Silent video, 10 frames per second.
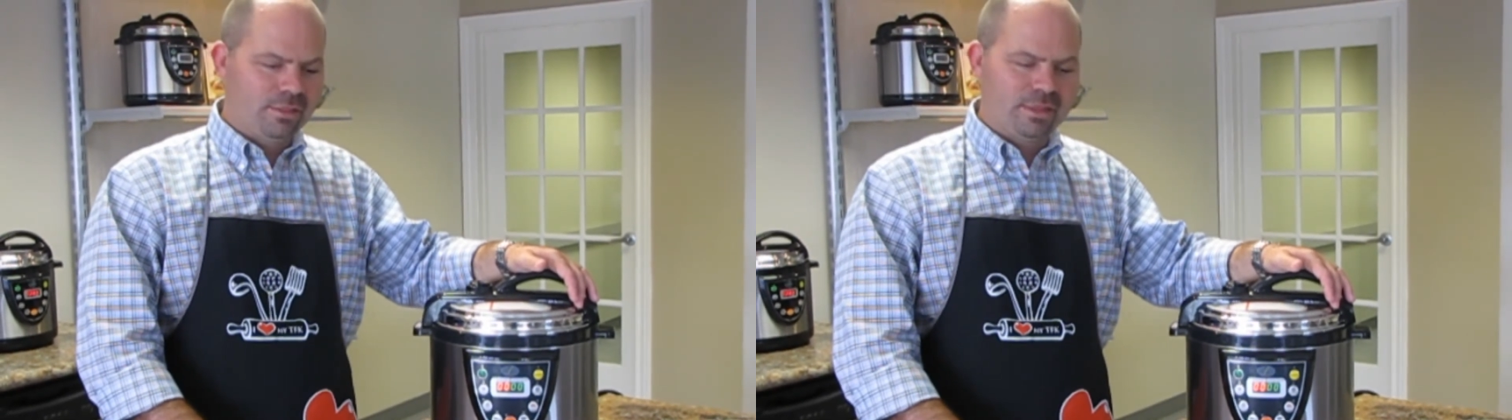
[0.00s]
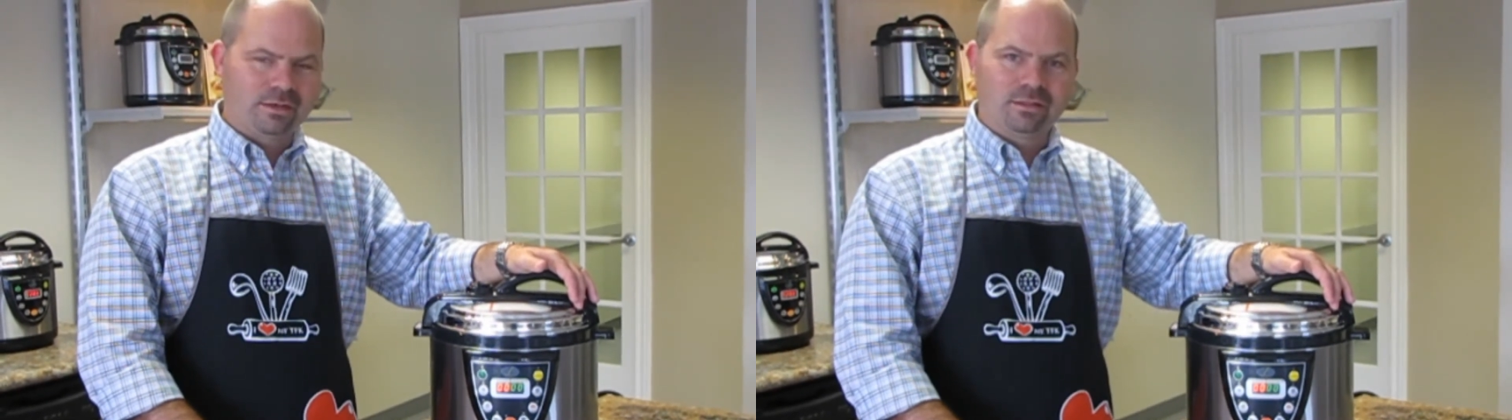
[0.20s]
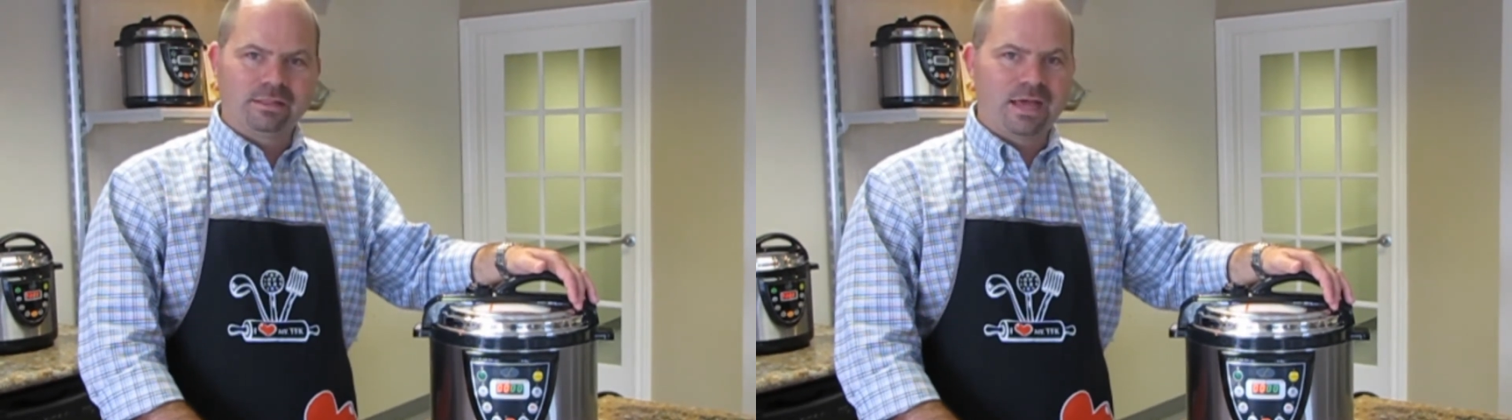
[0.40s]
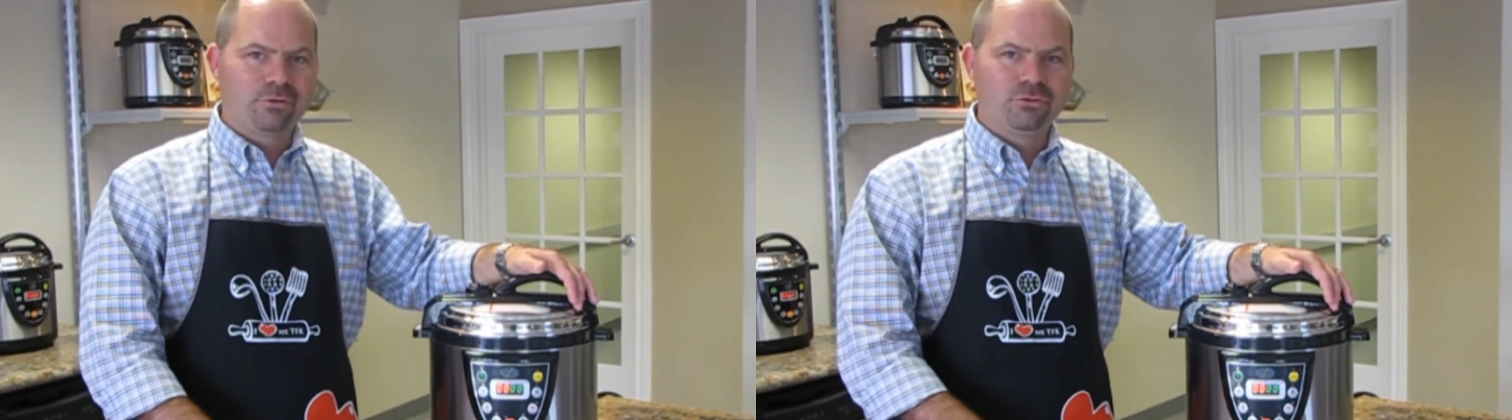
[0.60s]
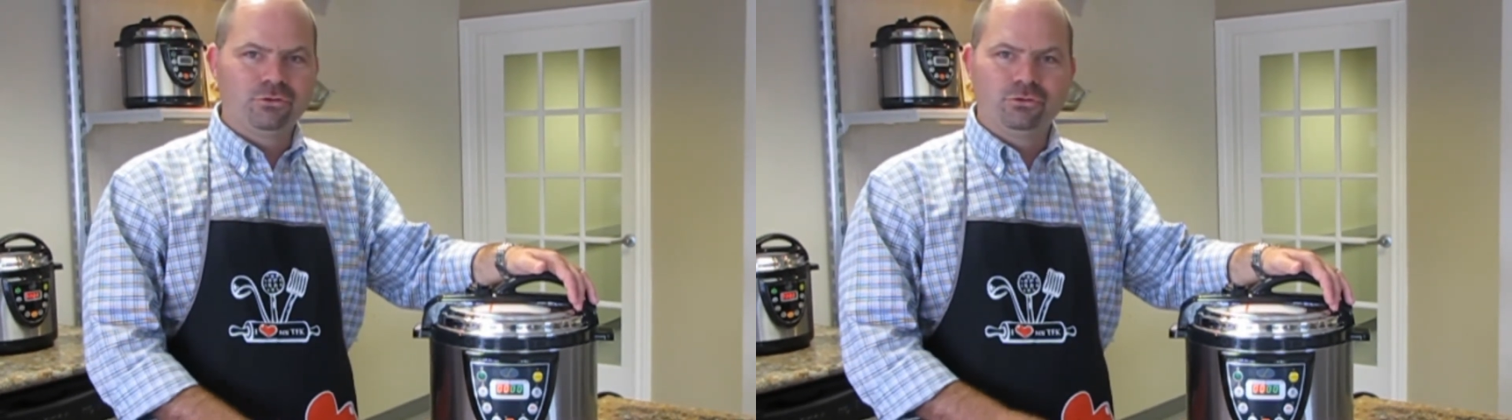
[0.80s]
that'll allow
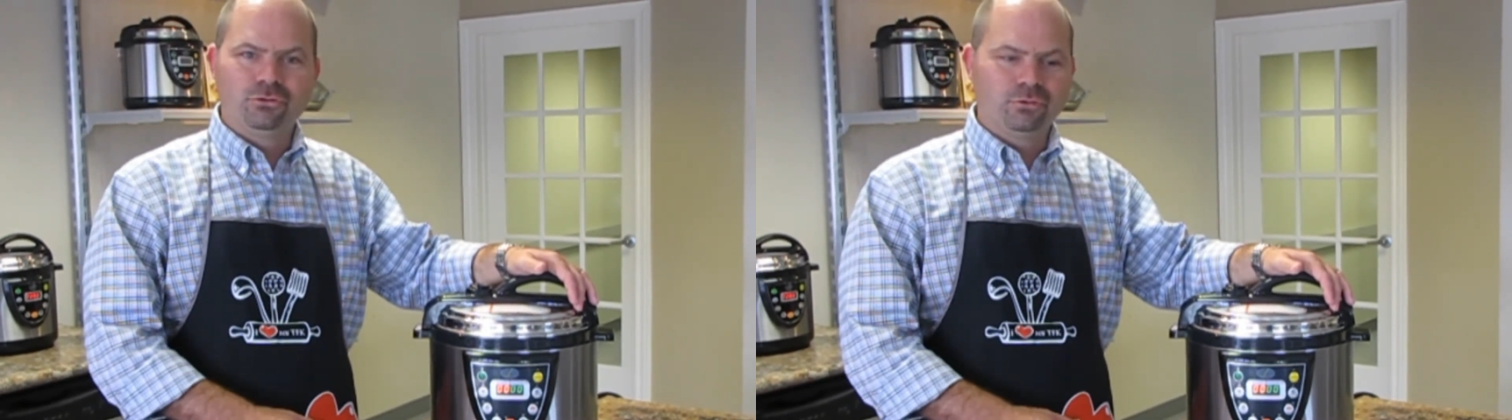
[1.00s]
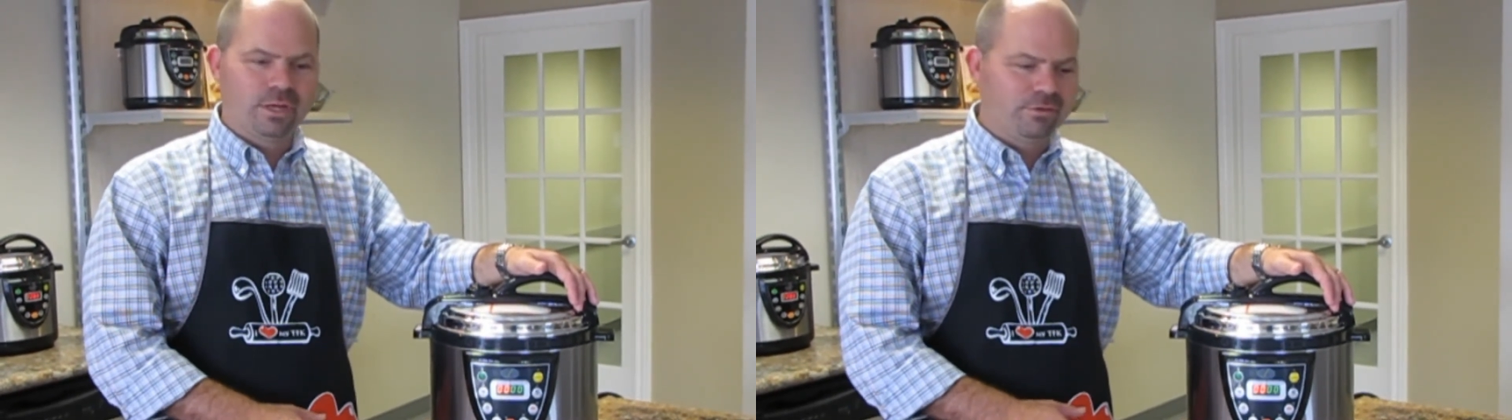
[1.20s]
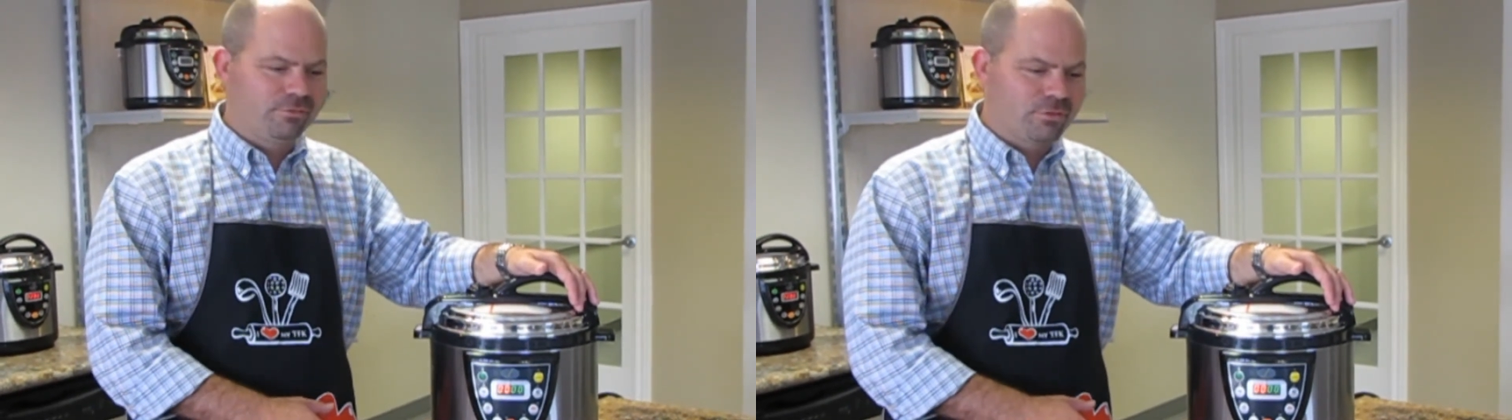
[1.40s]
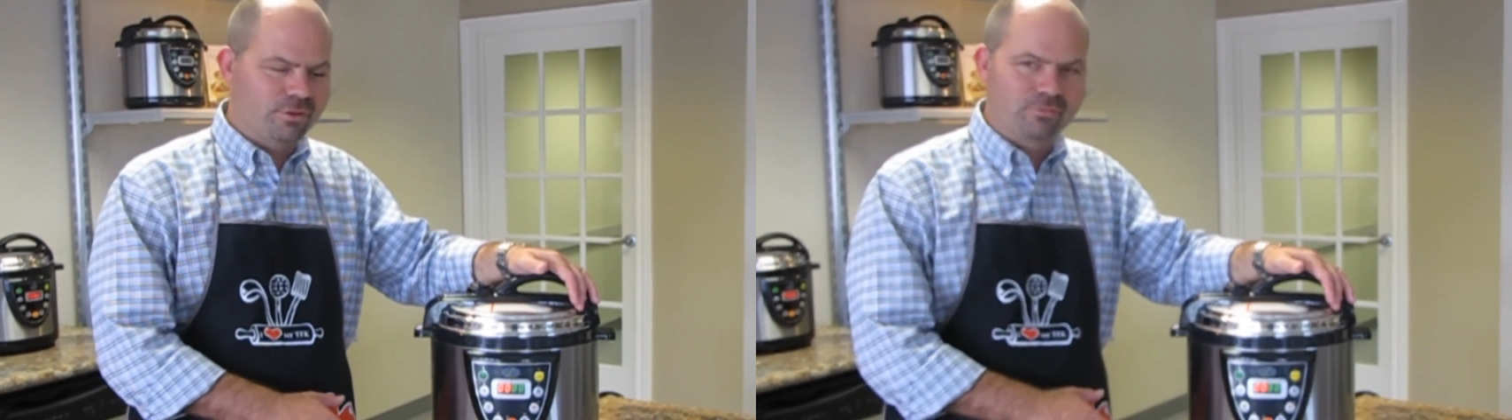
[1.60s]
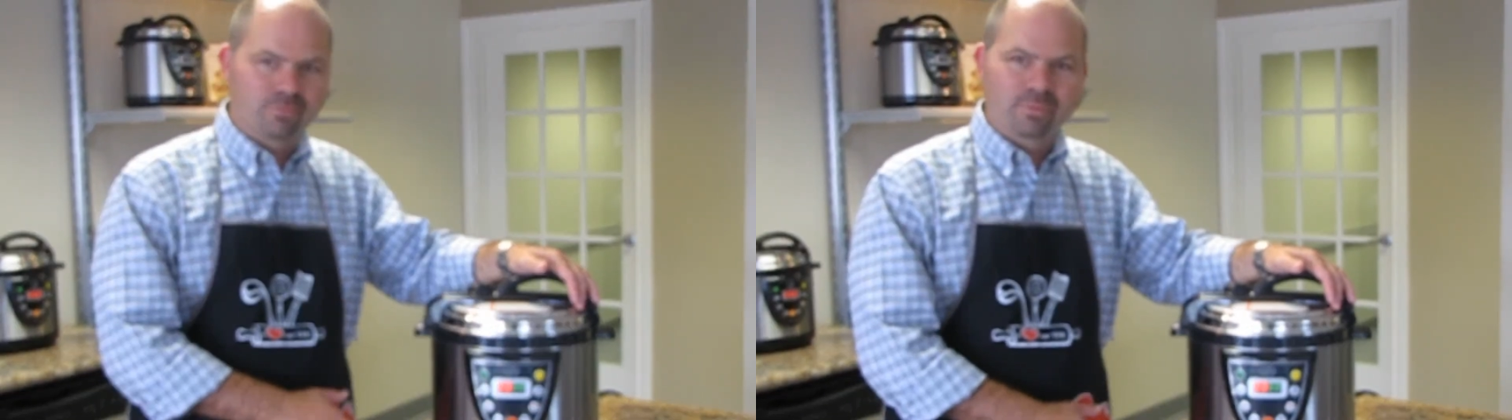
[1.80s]
you to do
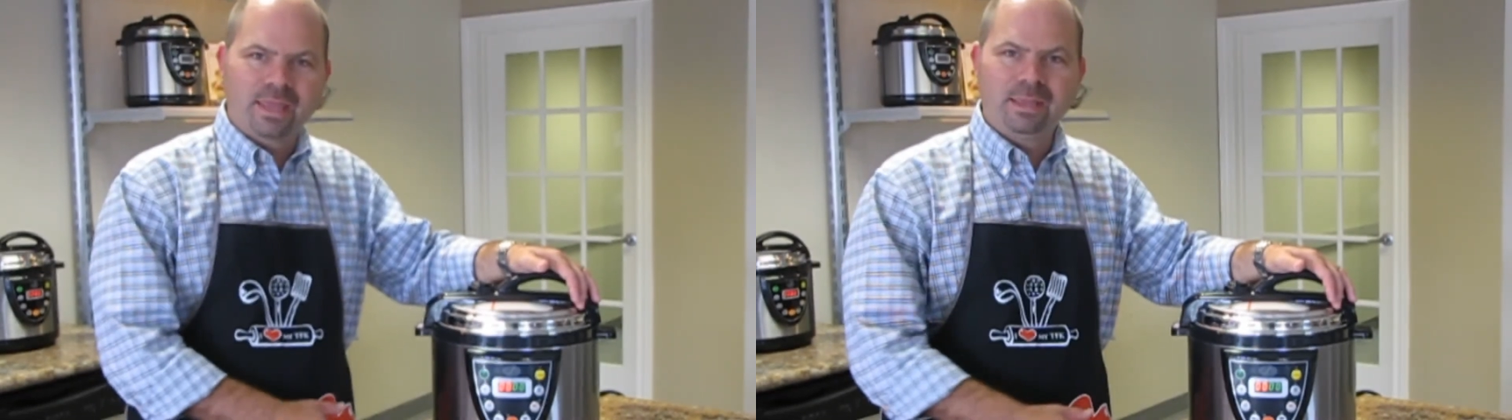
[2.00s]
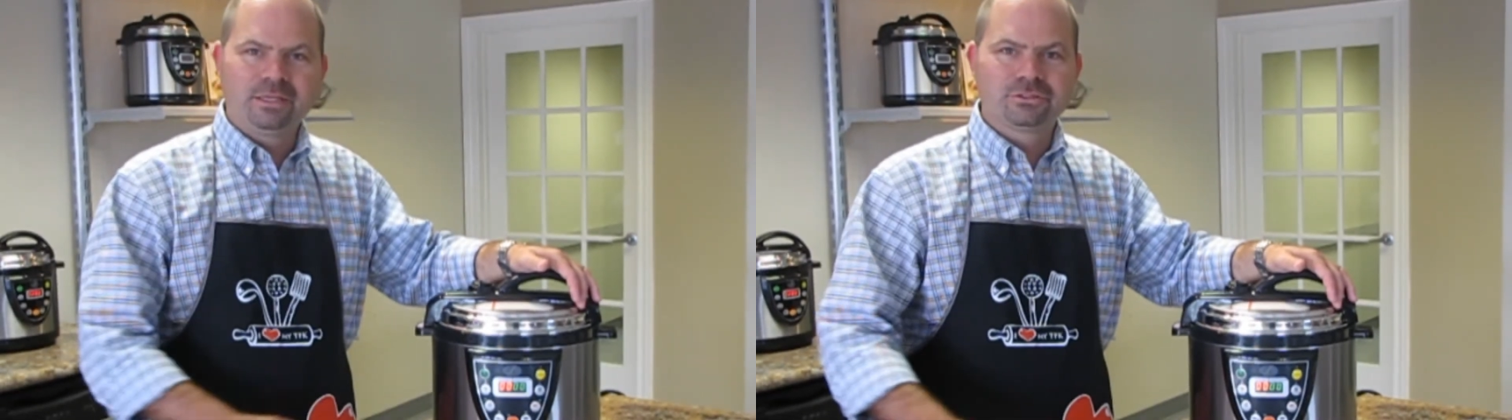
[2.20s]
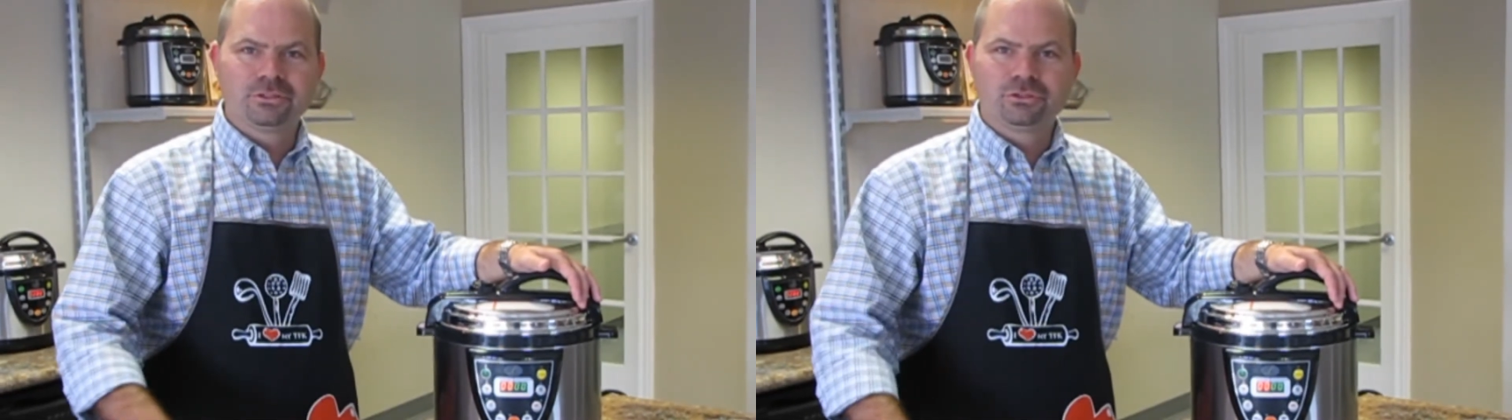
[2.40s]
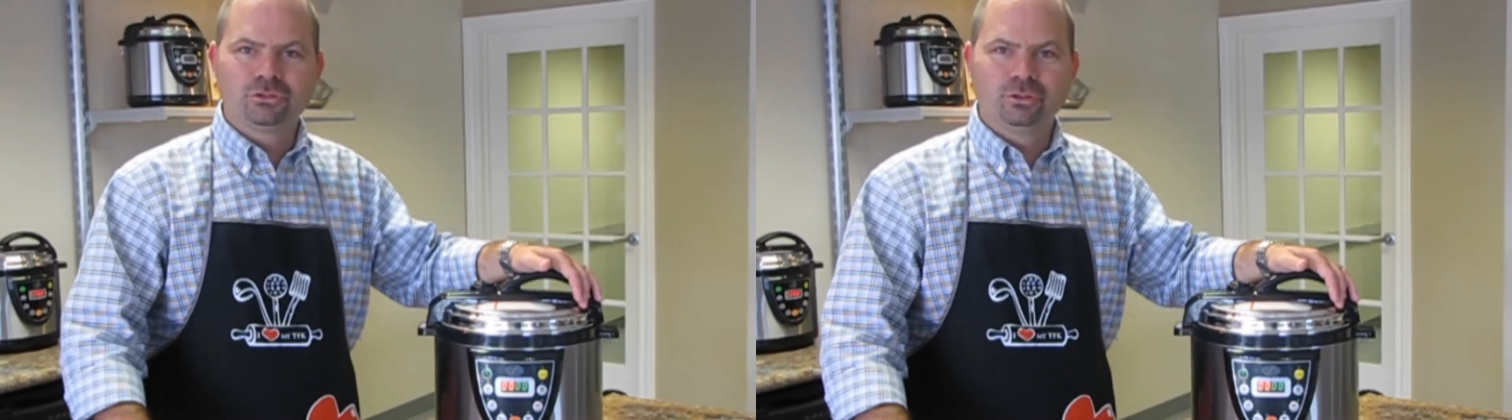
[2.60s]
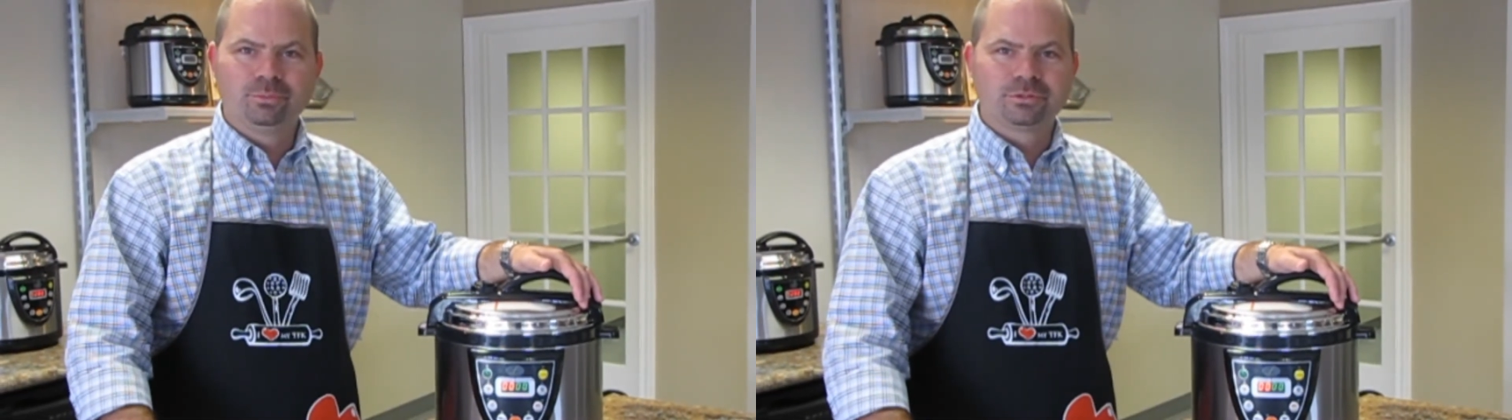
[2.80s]
everything from cakes to
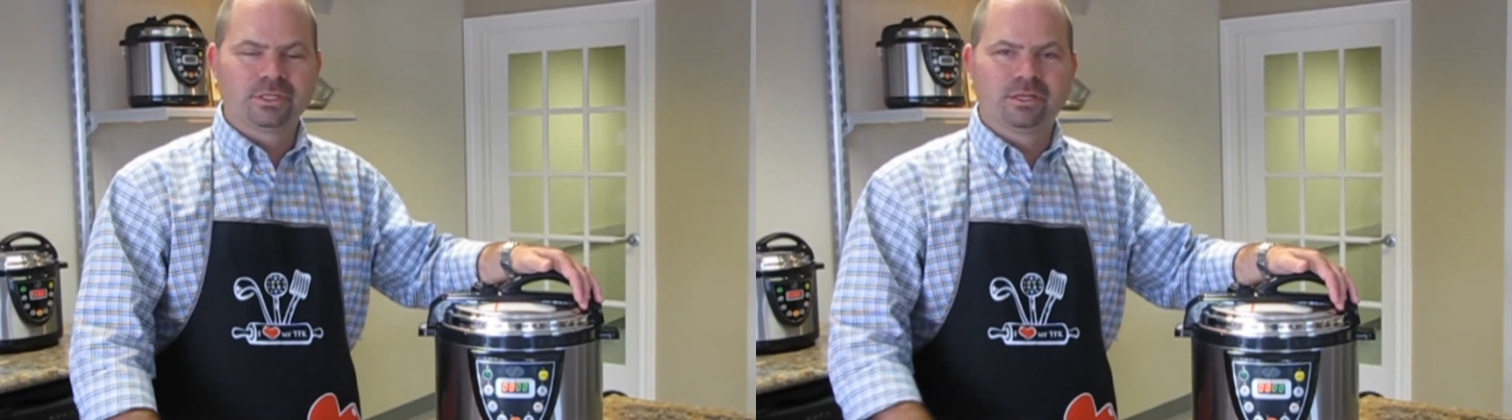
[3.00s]
soups